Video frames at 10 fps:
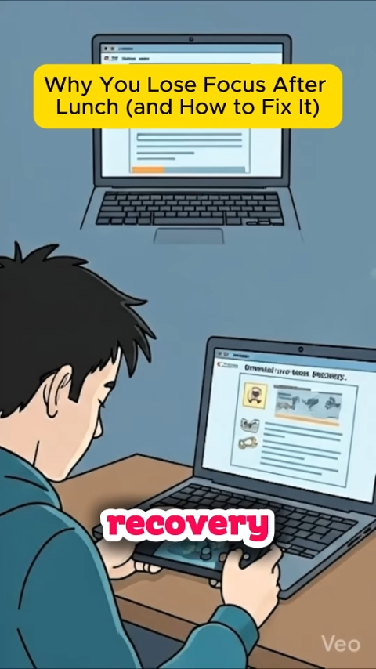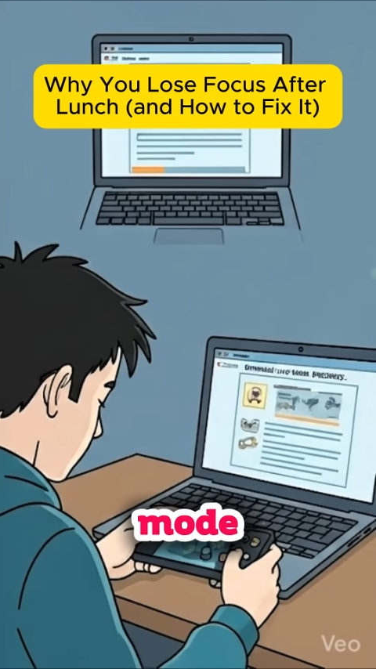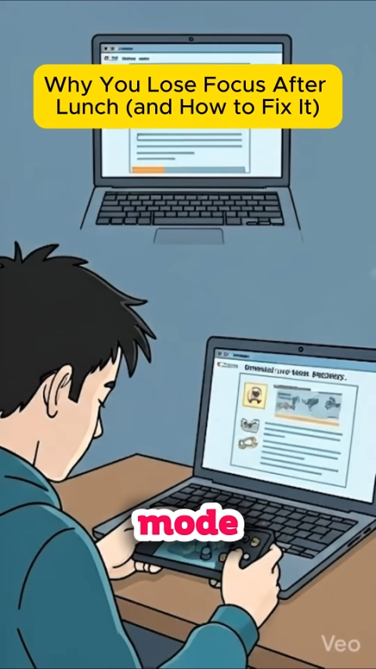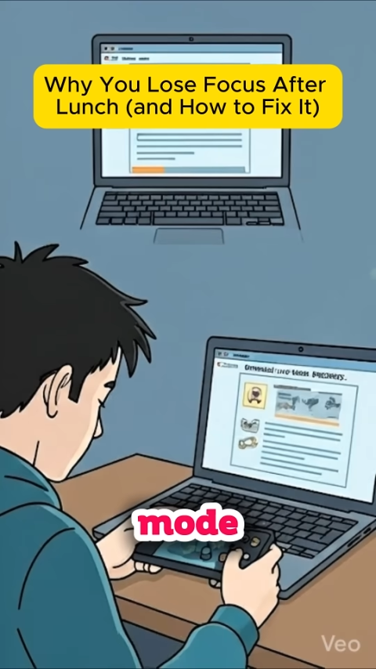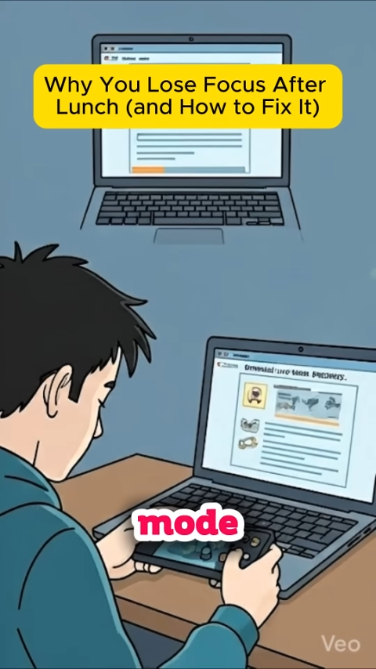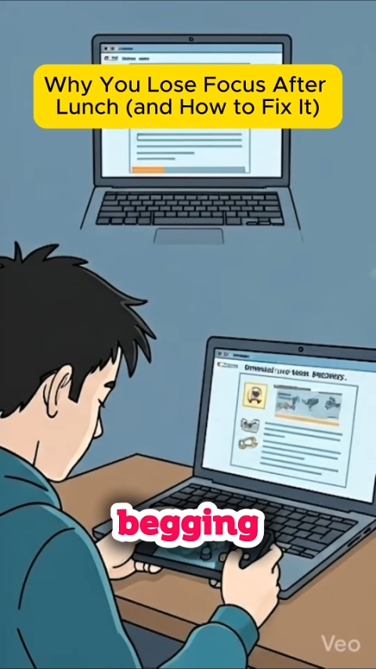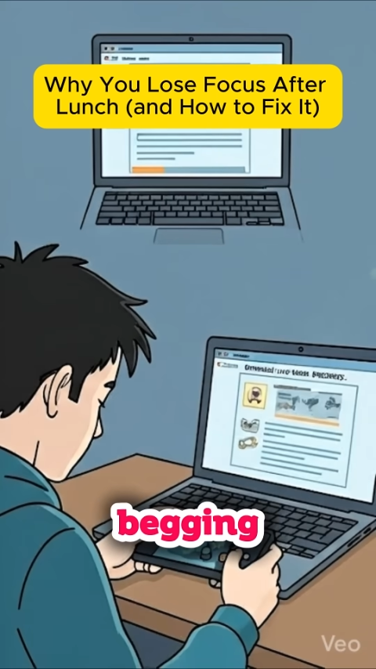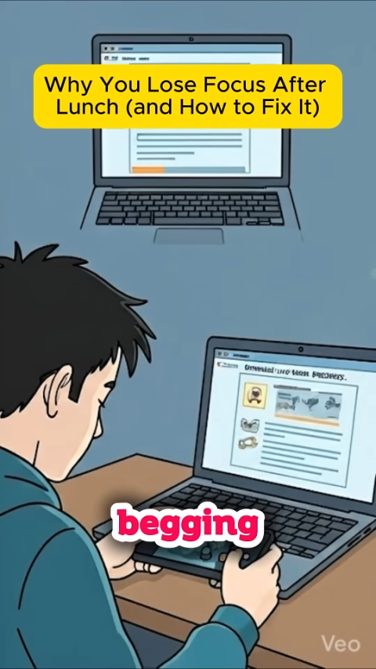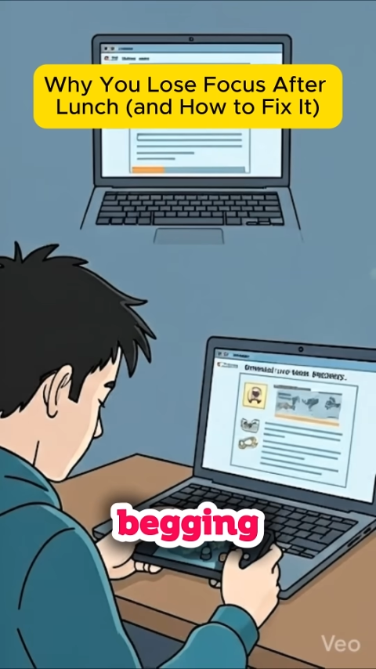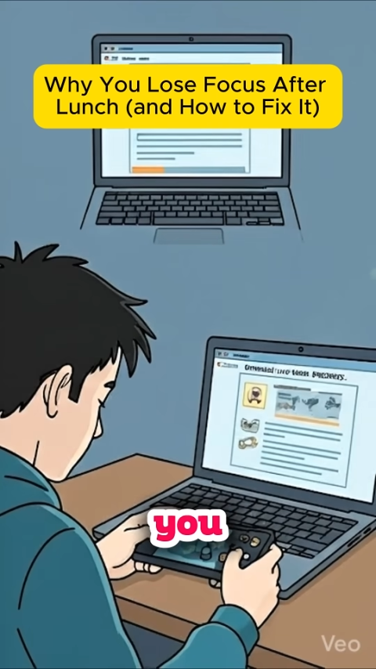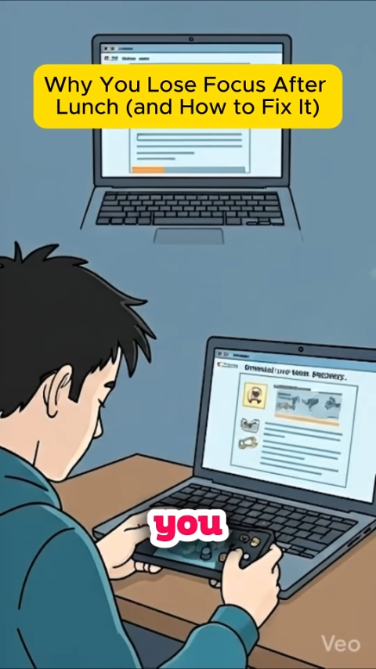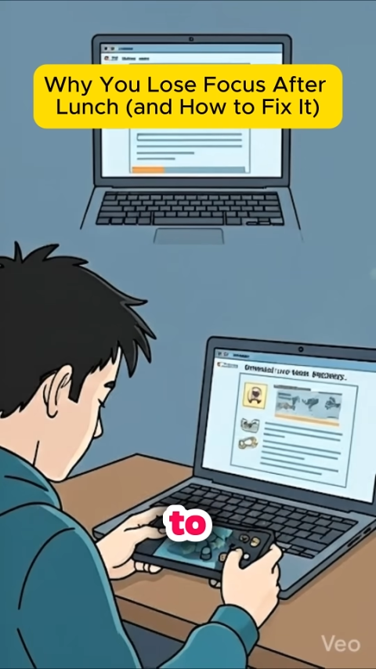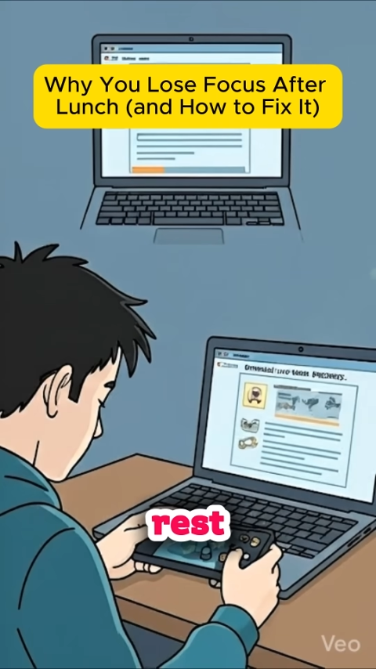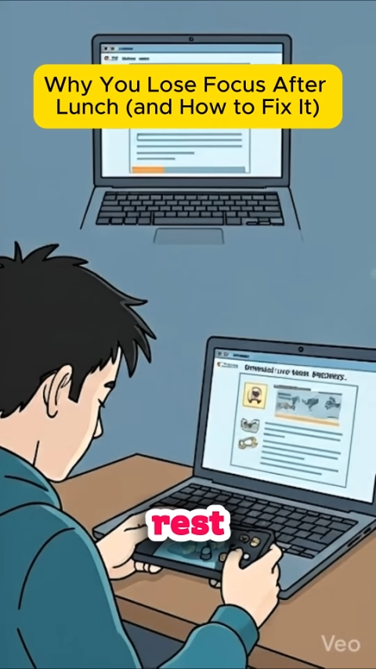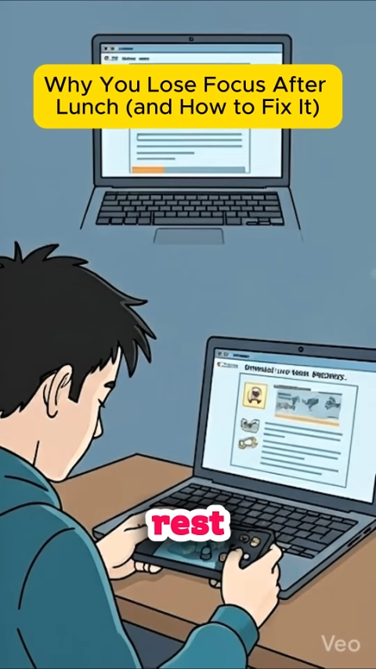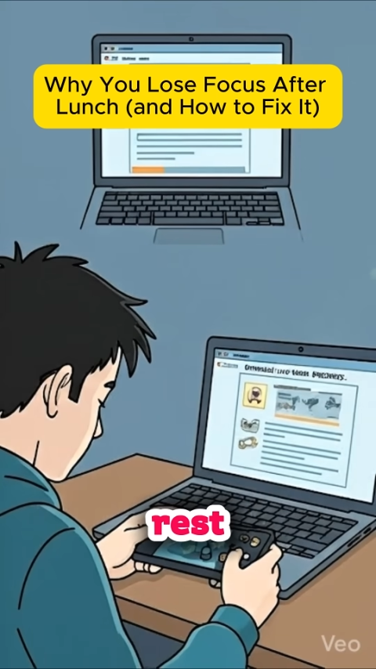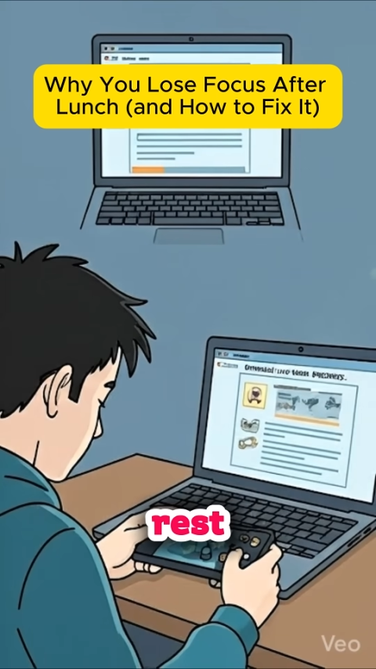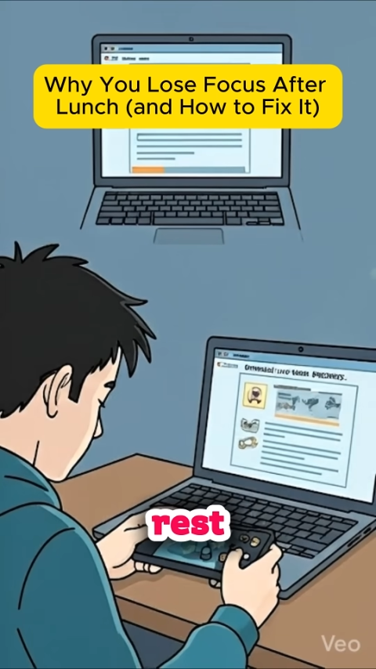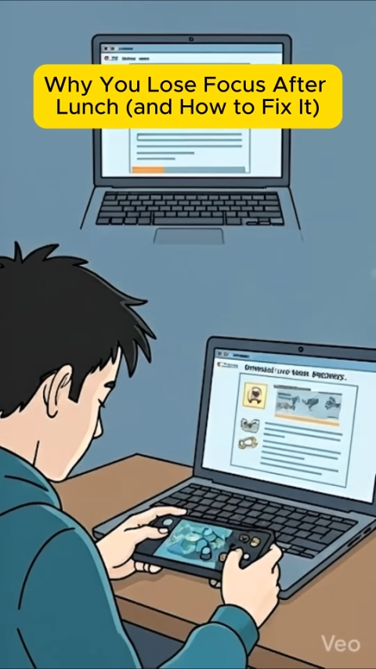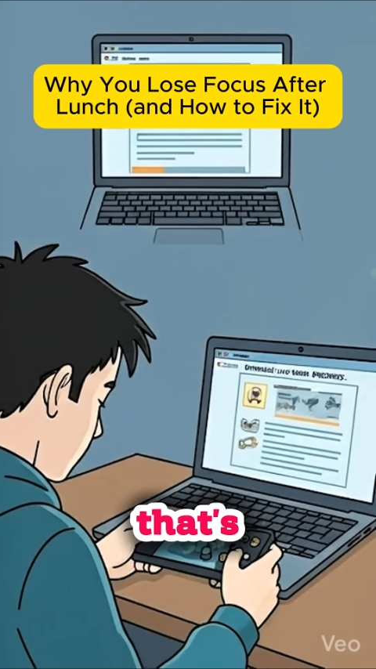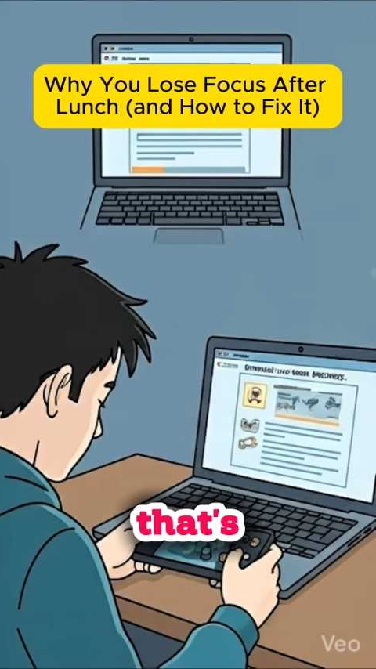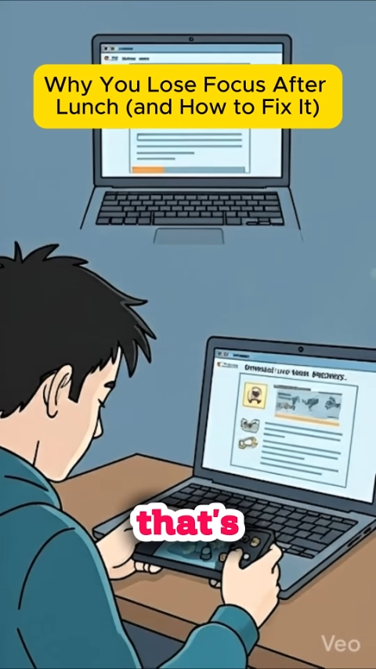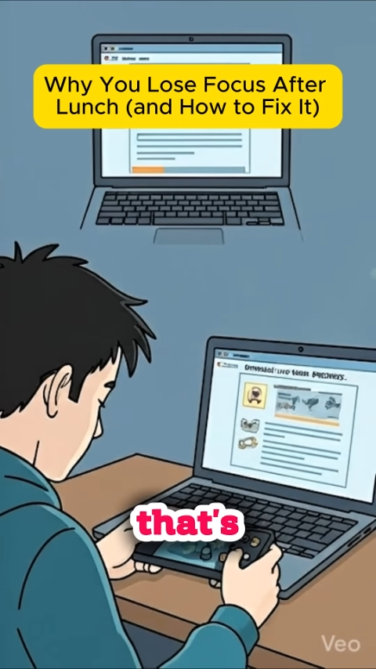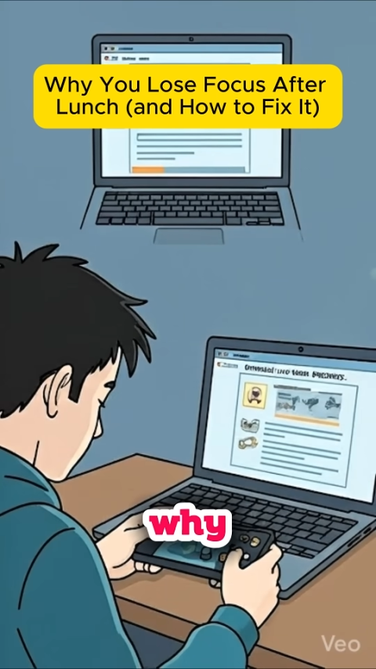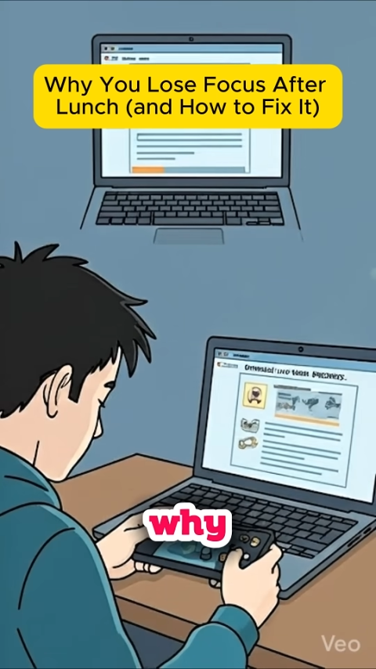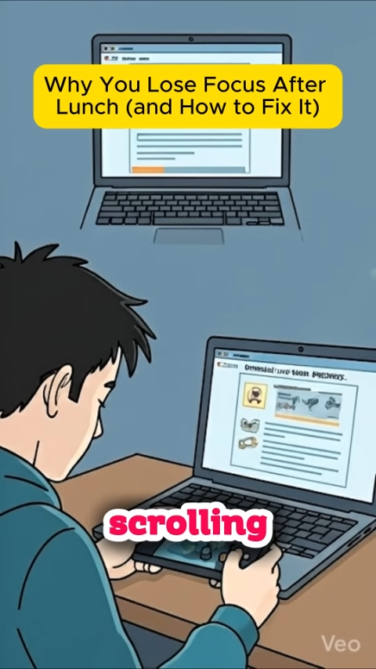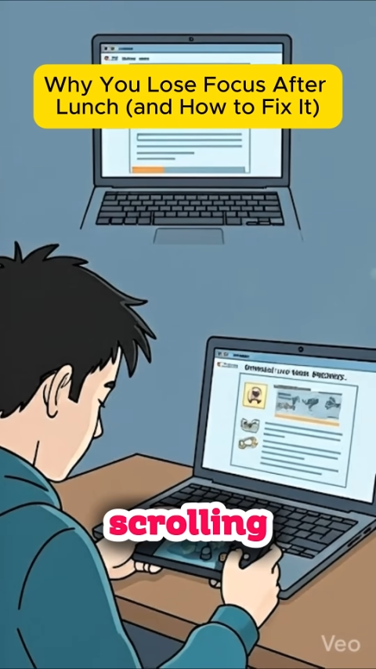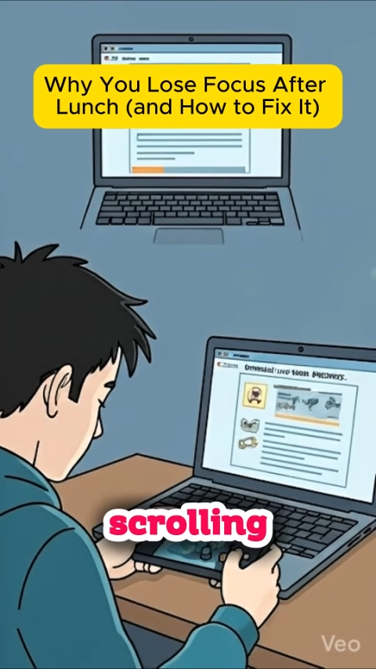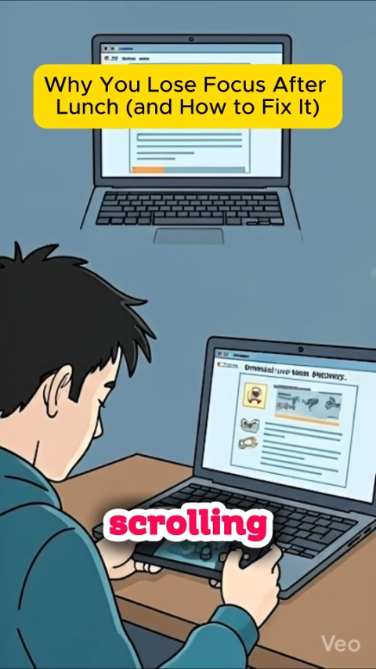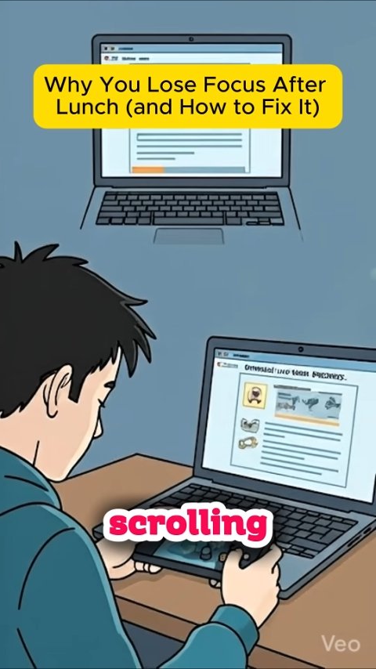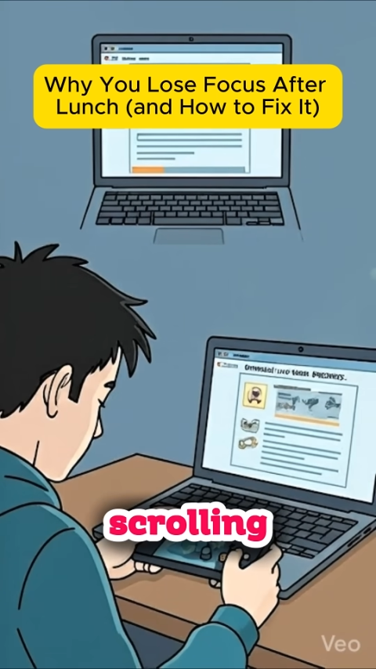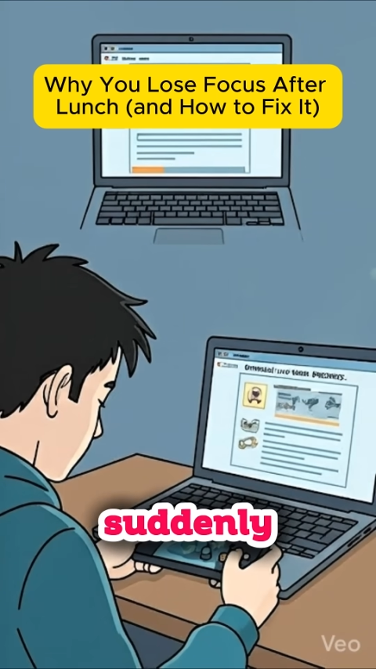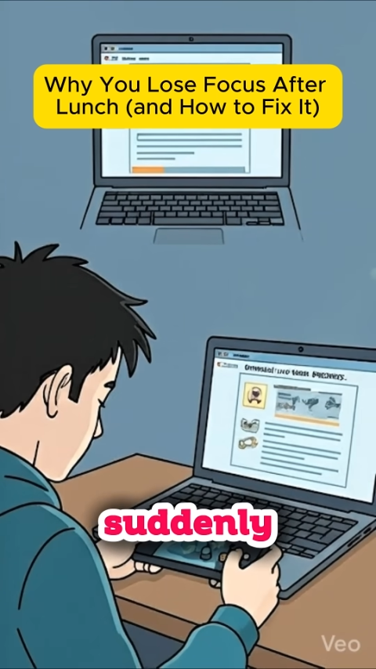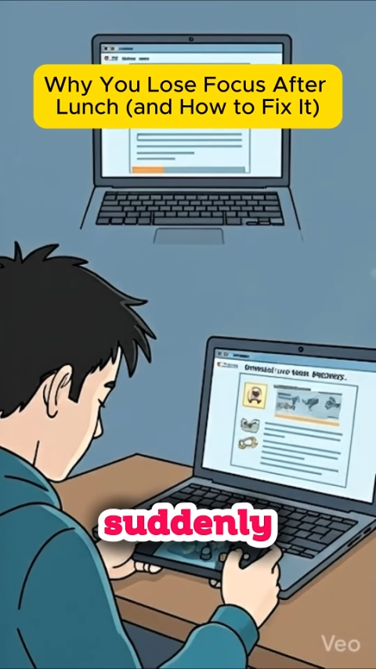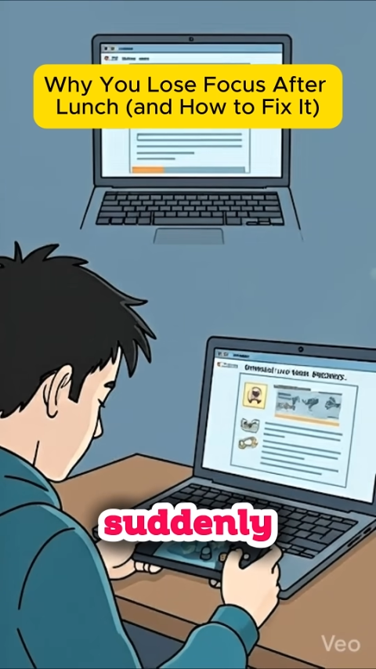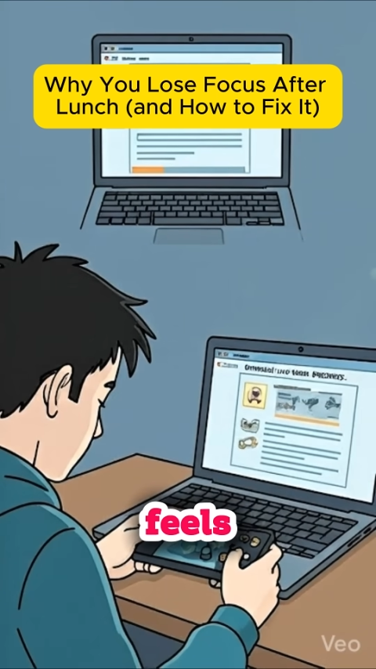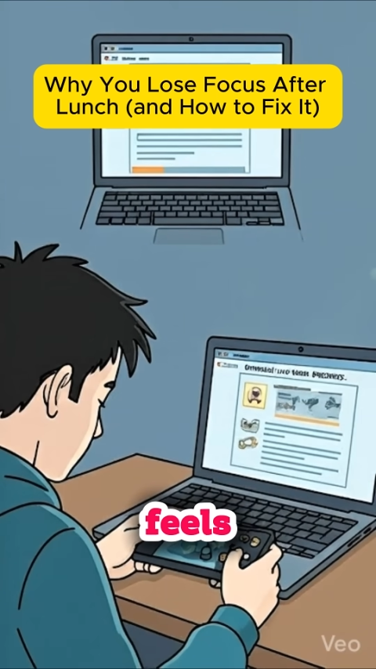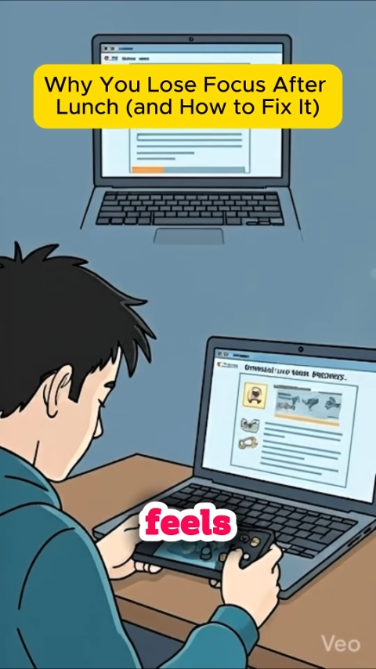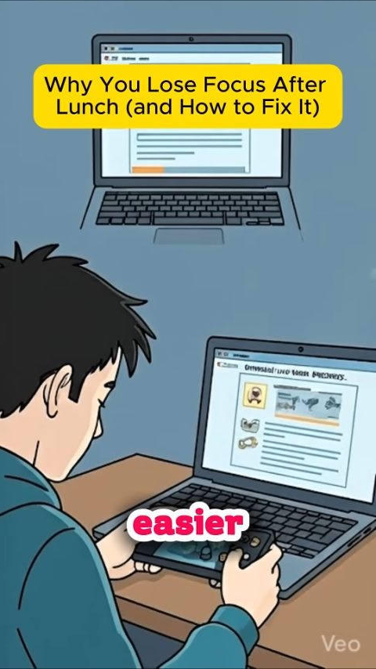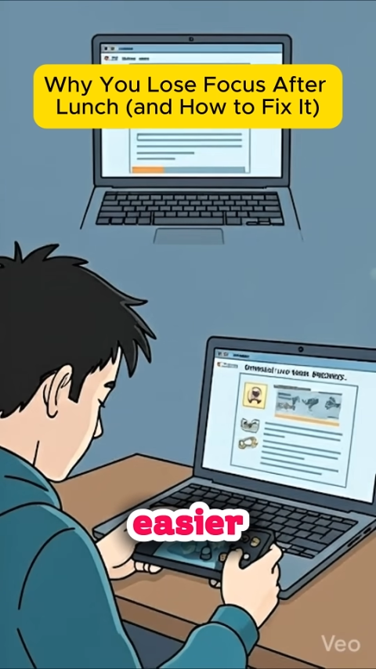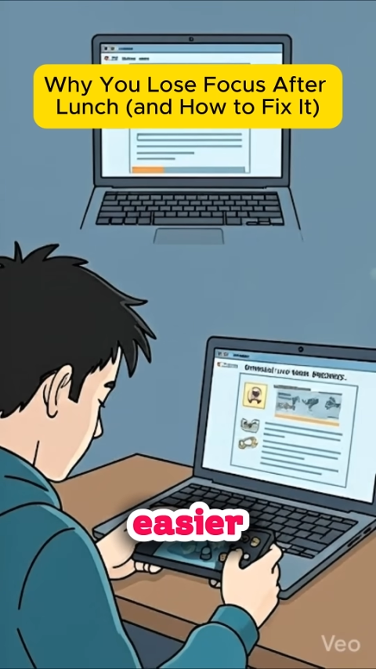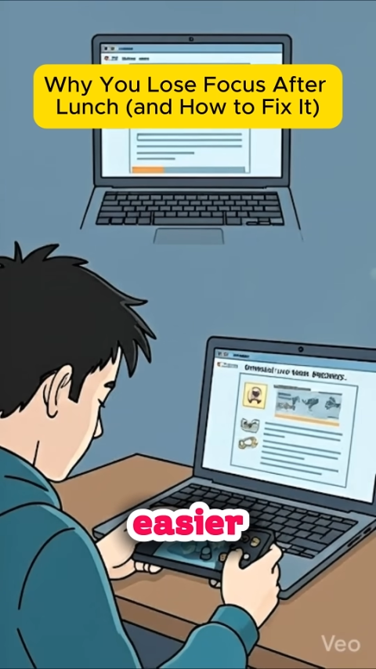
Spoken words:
(no speaker visible)